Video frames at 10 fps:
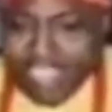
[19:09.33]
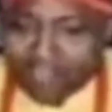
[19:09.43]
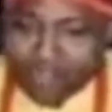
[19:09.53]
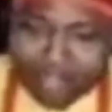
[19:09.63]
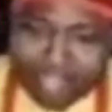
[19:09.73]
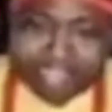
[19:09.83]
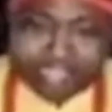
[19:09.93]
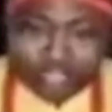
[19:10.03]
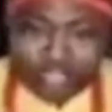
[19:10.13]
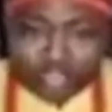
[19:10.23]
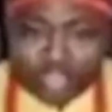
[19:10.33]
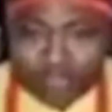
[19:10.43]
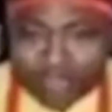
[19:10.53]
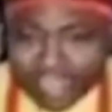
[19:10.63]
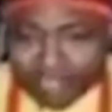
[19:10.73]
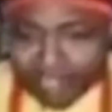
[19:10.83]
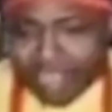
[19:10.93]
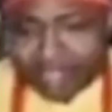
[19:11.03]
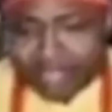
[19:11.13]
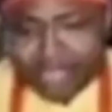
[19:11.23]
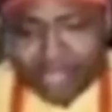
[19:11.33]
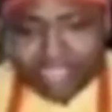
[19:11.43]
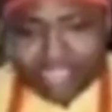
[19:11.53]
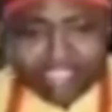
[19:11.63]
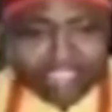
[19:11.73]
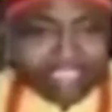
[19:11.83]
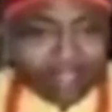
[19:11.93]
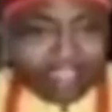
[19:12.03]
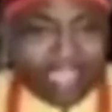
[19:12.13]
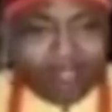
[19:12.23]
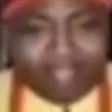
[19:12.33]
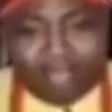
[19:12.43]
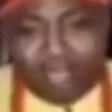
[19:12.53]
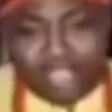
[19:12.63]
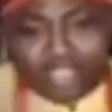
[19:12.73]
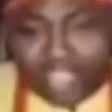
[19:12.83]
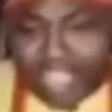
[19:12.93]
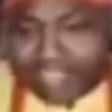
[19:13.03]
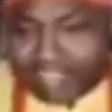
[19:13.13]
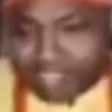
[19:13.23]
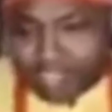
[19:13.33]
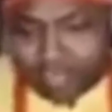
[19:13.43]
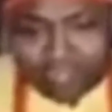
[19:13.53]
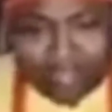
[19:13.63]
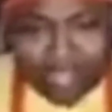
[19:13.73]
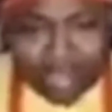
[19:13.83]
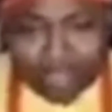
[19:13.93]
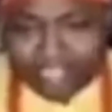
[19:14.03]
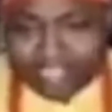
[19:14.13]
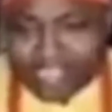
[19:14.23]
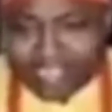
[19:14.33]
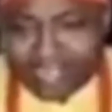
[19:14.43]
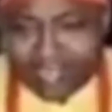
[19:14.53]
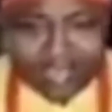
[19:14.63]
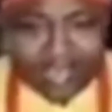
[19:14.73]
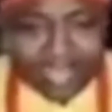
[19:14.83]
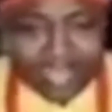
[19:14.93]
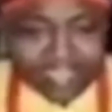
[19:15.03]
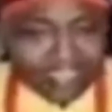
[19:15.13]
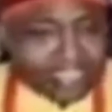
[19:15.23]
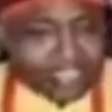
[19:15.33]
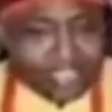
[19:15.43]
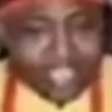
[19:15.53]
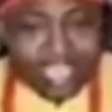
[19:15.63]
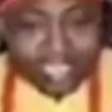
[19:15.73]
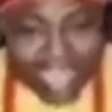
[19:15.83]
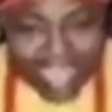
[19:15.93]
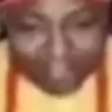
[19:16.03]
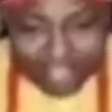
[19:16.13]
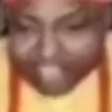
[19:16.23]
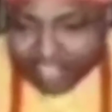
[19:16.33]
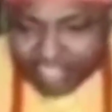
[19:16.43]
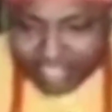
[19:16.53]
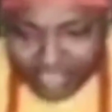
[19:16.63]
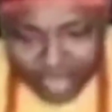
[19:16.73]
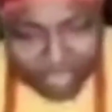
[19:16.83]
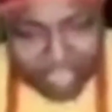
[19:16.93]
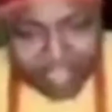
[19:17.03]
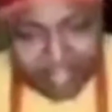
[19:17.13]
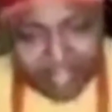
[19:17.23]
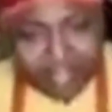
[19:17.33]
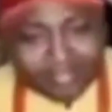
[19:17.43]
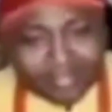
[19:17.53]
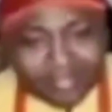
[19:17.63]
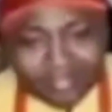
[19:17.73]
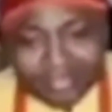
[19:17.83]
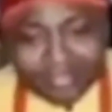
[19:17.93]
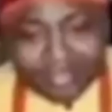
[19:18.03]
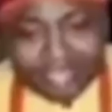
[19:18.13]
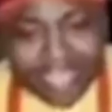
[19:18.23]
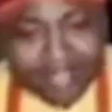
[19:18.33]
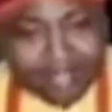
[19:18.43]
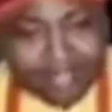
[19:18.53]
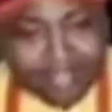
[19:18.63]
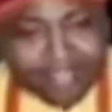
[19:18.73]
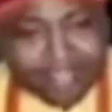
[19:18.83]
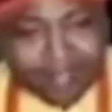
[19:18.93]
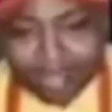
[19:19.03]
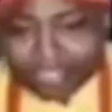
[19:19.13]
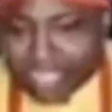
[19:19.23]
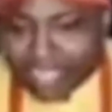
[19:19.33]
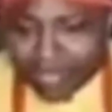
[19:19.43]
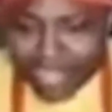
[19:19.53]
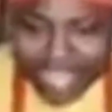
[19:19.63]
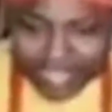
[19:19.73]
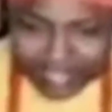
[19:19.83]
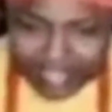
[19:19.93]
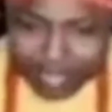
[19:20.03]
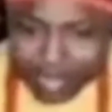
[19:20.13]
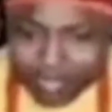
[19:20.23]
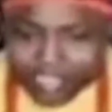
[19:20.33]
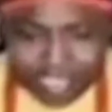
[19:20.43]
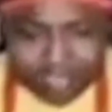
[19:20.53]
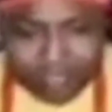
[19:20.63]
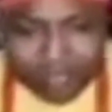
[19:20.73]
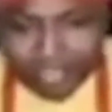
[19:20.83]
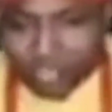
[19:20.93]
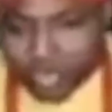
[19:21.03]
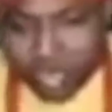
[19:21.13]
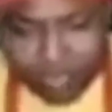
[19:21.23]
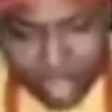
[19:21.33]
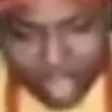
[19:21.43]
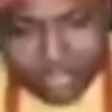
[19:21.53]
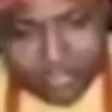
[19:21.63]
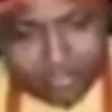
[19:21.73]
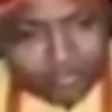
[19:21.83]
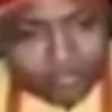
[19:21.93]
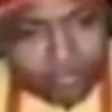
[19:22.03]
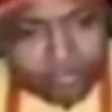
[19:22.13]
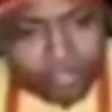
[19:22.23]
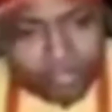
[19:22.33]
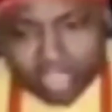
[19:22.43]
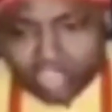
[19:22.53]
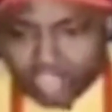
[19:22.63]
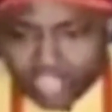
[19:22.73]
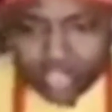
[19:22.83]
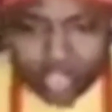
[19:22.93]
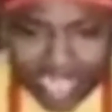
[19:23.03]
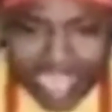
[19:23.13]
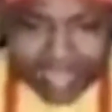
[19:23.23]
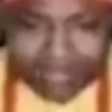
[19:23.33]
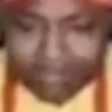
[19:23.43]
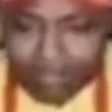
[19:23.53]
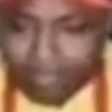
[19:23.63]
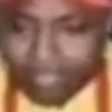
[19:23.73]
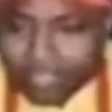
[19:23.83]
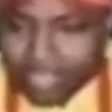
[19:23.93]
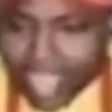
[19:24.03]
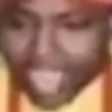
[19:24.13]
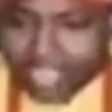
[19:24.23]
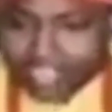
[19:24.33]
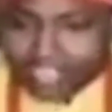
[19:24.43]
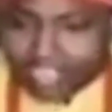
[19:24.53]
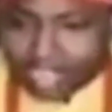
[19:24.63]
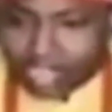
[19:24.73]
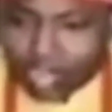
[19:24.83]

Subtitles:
if you bring the truth to a black man the same time, they will just, like, some of them are commenting here now. Oh, Nelly is this, Nelly. They have not even listened to me. Okay? But anybody I see commenting out of point, we're going to block you. Because you need to learn. I did not